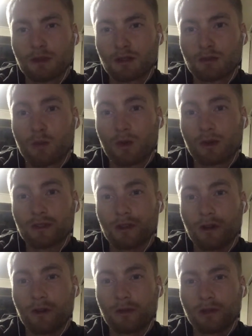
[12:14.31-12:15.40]
It's more
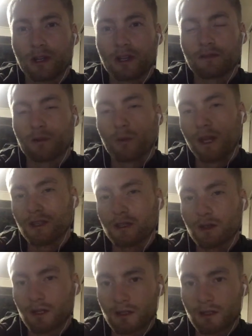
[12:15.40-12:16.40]
so looking for ways you can